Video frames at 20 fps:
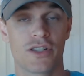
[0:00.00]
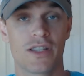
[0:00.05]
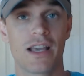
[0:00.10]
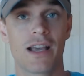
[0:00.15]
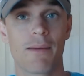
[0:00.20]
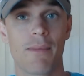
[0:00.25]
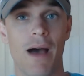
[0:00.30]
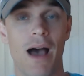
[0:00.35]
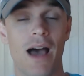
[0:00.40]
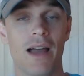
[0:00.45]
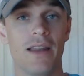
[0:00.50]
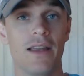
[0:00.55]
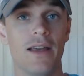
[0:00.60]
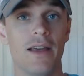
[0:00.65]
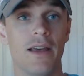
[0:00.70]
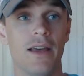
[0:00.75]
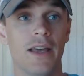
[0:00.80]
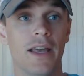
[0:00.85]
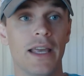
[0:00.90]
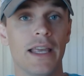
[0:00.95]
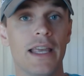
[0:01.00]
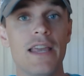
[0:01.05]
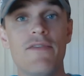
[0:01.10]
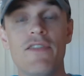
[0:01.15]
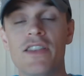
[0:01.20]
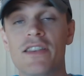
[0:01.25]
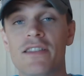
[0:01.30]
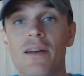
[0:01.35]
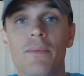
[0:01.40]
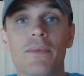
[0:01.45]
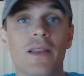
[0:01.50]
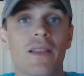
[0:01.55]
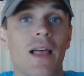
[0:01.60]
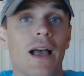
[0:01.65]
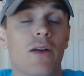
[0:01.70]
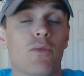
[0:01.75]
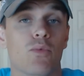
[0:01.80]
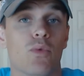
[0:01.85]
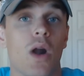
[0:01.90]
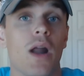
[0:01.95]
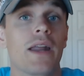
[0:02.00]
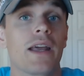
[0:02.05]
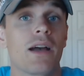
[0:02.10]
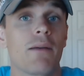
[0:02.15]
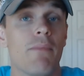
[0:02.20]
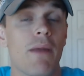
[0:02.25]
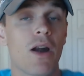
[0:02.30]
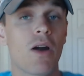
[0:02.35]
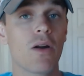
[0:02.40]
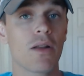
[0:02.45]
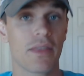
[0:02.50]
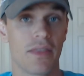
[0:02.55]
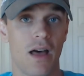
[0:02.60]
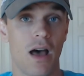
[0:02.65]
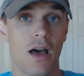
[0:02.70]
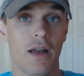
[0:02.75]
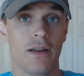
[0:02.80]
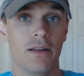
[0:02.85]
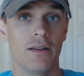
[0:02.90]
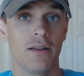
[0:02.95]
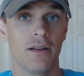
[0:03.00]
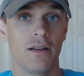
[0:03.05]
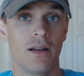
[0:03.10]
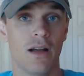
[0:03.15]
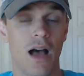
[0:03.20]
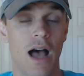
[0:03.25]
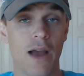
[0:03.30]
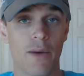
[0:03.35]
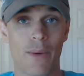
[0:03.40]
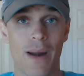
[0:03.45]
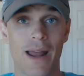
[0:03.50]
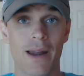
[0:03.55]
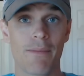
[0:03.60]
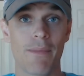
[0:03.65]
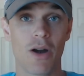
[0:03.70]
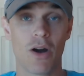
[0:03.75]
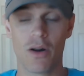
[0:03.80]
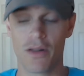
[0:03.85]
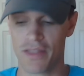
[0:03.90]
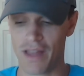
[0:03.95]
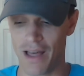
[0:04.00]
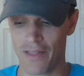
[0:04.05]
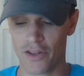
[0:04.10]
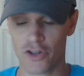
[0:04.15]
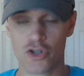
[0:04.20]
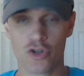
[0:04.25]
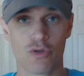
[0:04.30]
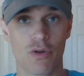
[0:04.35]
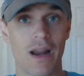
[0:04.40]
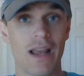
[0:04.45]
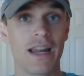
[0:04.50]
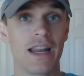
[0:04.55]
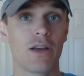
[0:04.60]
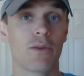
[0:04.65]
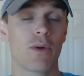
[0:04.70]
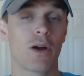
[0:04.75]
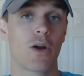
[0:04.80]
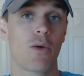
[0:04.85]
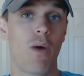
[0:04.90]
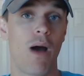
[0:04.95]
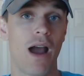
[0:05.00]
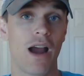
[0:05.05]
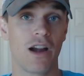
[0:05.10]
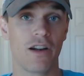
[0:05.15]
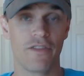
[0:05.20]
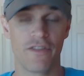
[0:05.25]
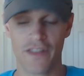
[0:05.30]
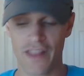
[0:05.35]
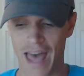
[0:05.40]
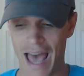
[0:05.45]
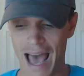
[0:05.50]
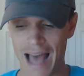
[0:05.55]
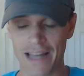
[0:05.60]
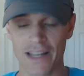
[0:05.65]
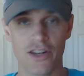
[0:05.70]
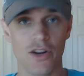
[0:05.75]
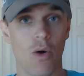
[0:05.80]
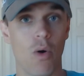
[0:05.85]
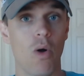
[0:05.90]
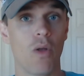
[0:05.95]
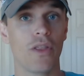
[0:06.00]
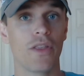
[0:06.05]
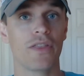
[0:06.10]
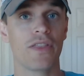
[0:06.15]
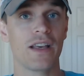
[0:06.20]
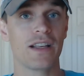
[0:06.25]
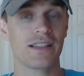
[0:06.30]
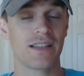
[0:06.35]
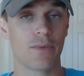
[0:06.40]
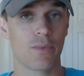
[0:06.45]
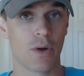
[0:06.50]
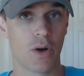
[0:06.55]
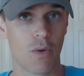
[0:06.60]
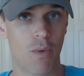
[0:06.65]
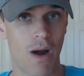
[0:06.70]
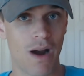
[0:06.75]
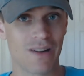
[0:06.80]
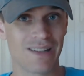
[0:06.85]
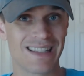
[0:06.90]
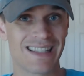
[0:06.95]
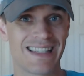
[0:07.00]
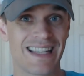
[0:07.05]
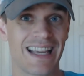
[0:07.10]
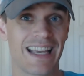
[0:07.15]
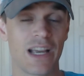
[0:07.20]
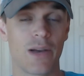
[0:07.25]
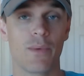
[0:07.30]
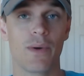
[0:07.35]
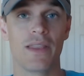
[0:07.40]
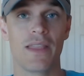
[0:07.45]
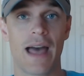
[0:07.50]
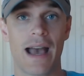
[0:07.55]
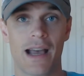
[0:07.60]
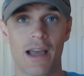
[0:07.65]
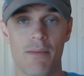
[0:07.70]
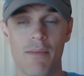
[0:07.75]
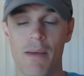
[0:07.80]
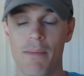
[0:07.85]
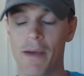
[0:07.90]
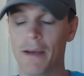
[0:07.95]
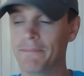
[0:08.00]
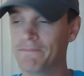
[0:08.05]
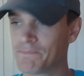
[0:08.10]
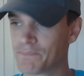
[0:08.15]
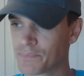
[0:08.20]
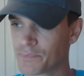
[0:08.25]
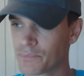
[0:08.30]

Think about even something like running a marathon. I ran a marathon, the training required for that, you know, all the things that require sticking with that commitment.